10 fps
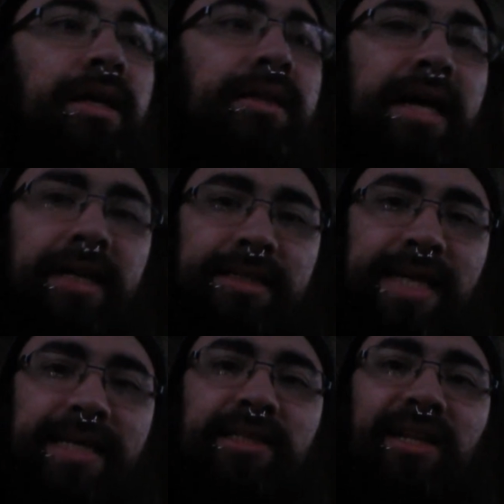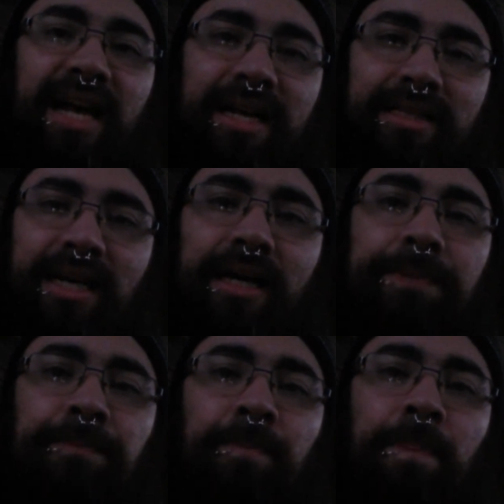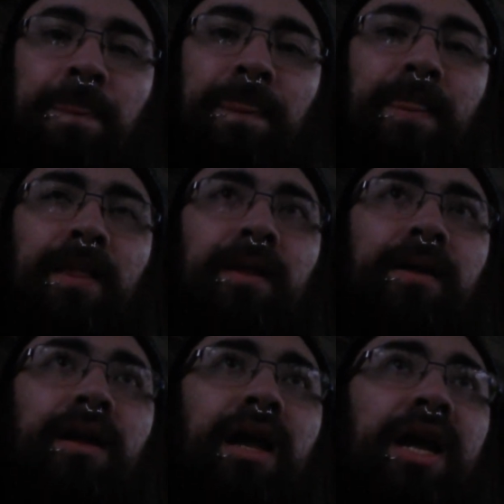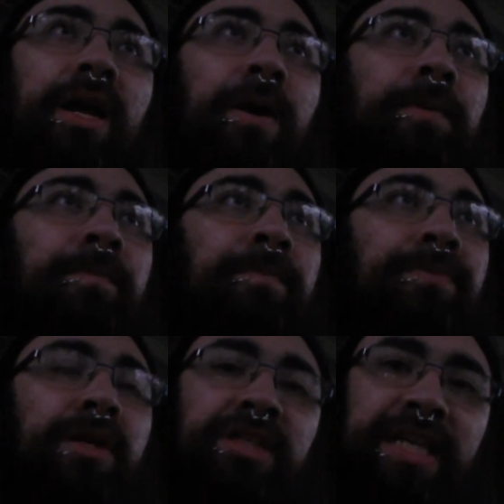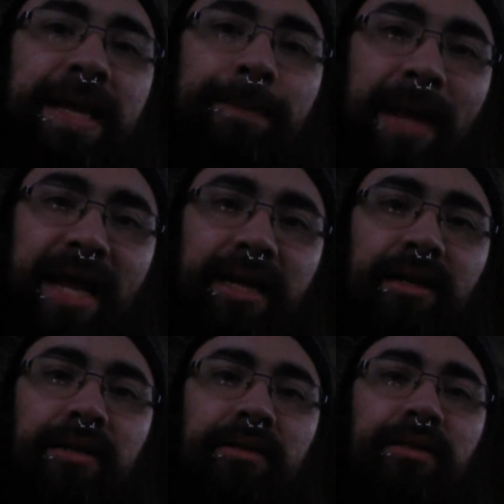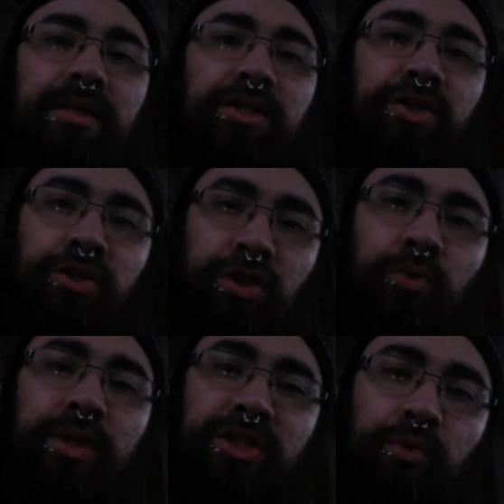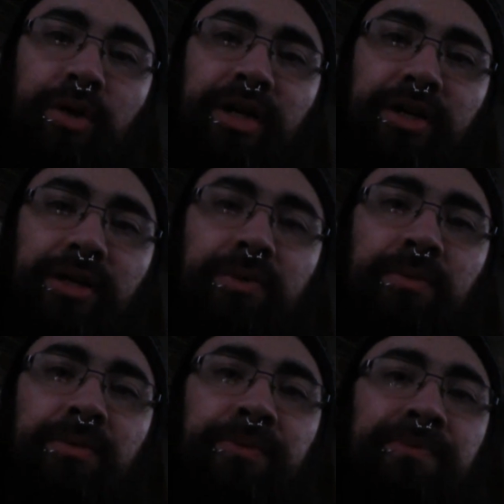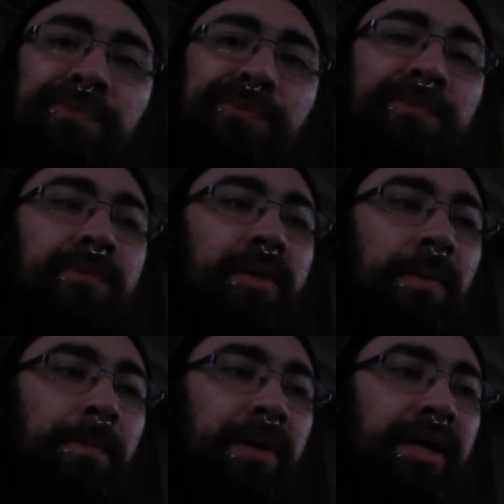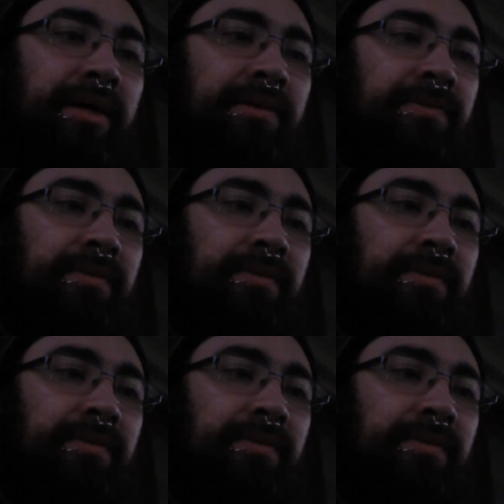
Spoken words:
that it takes a lot of time, you know, to get paid to do what you want to do. But